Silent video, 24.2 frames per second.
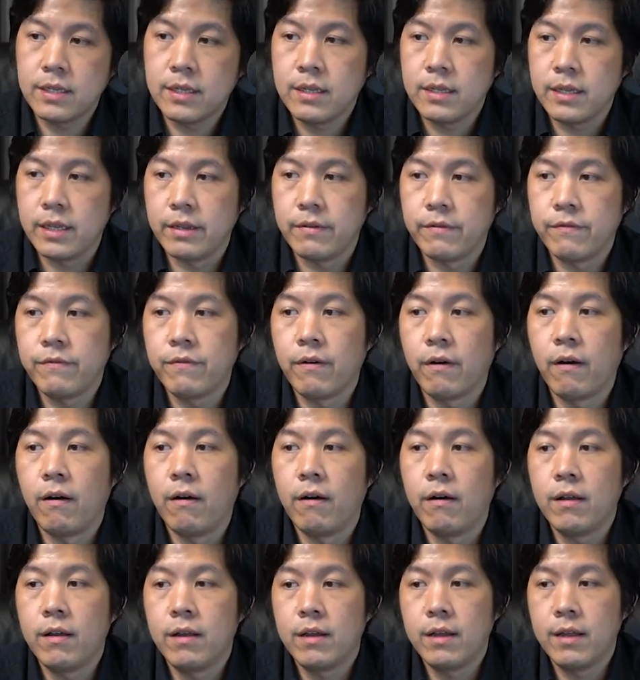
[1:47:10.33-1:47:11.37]
it
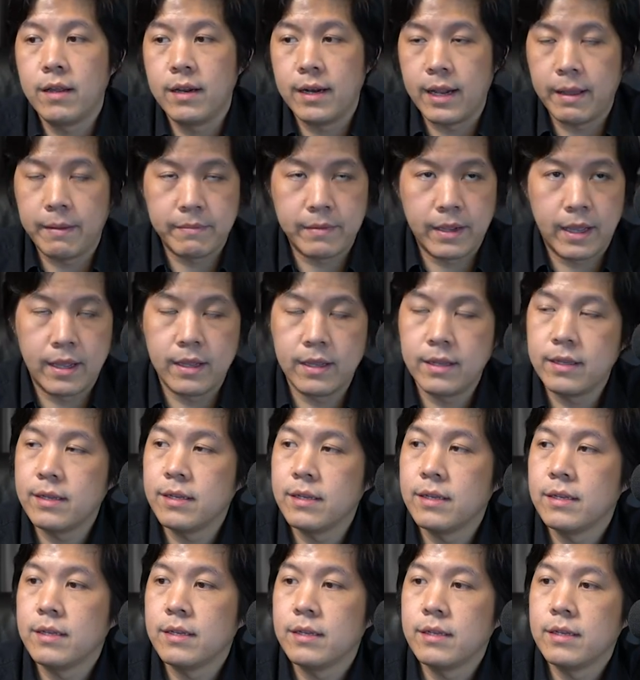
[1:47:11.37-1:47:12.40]
for lambda.
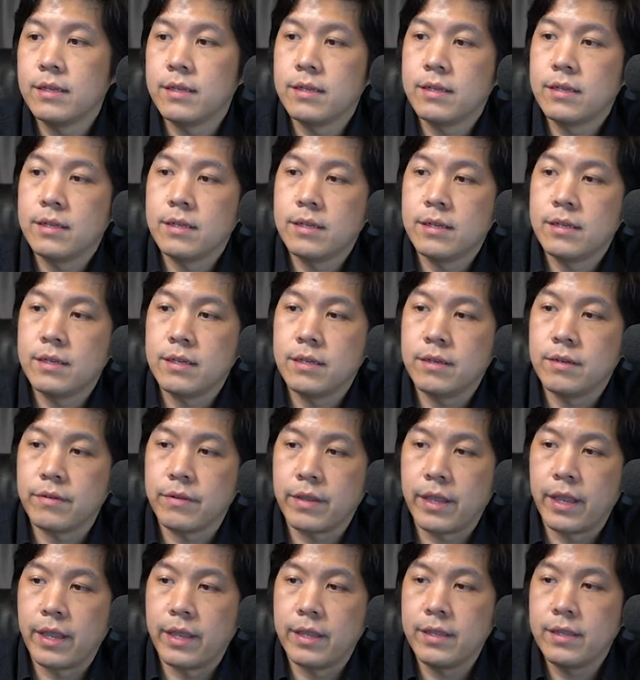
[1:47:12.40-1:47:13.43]

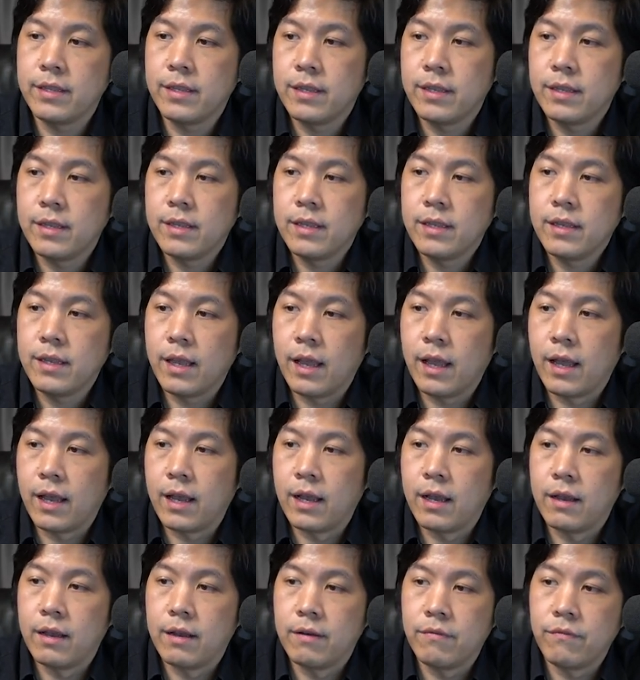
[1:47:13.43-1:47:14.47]
Okay,
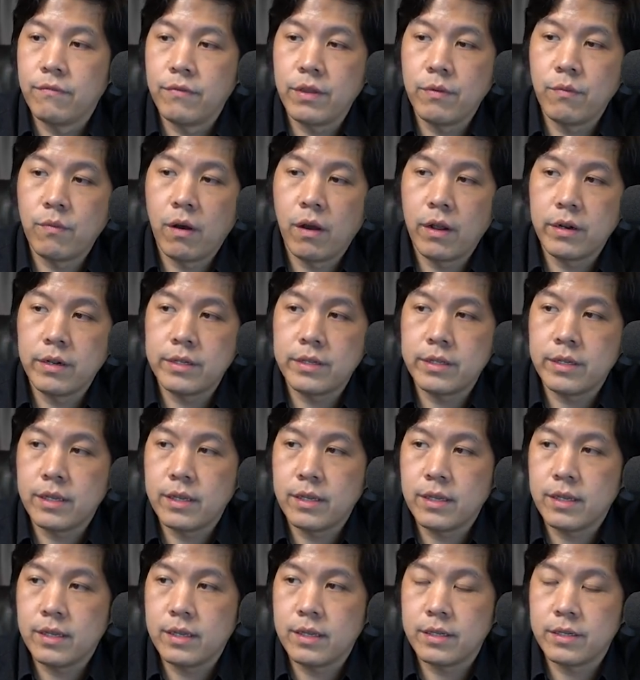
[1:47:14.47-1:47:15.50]
we want
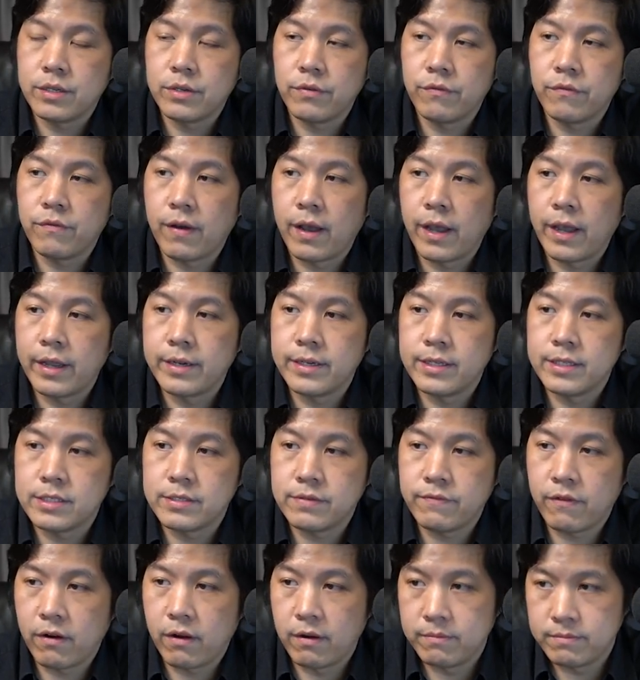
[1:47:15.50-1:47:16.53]
to find these
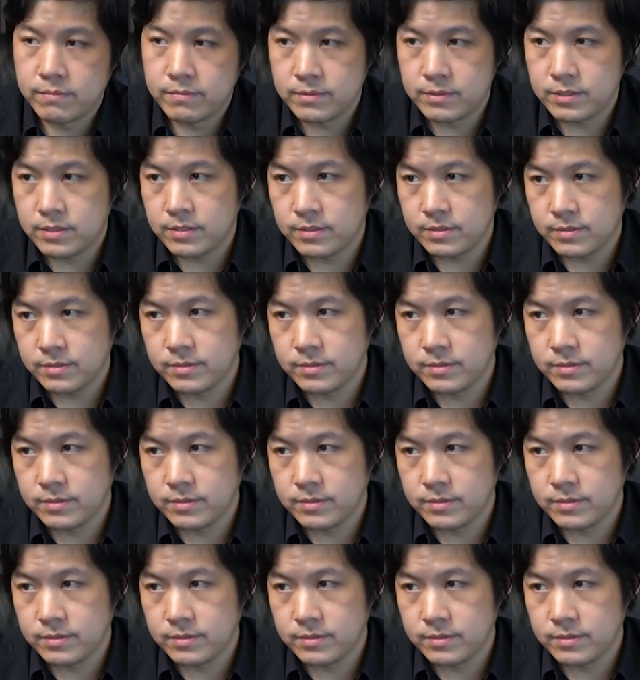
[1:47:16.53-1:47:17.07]
forms.